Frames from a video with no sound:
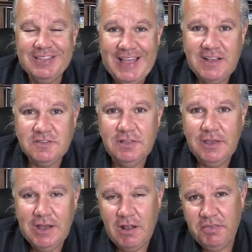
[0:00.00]

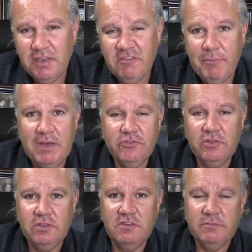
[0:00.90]
lastly, and I think I've
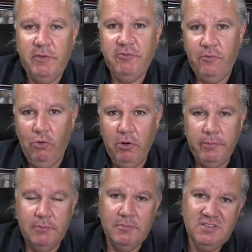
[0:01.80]
mentioned this before,
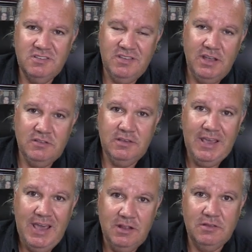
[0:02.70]
but Mrs.
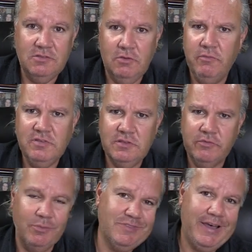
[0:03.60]
AT8 is obviously
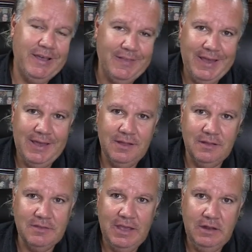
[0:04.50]
from
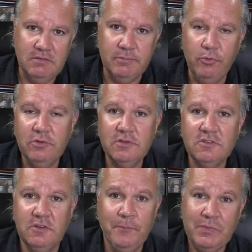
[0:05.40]
Thailand and is
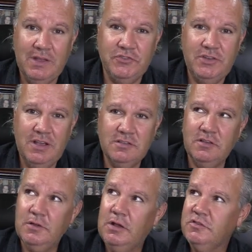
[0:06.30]
Buddhist, and she has
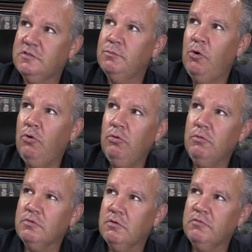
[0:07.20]
a, a
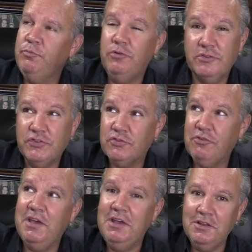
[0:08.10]
small sort of Buddhist
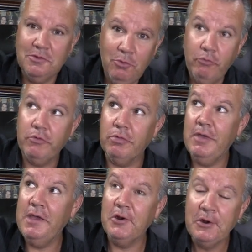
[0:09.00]
shrine over
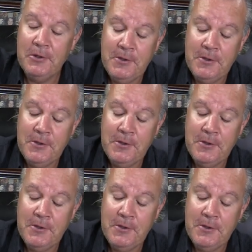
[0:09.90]
there.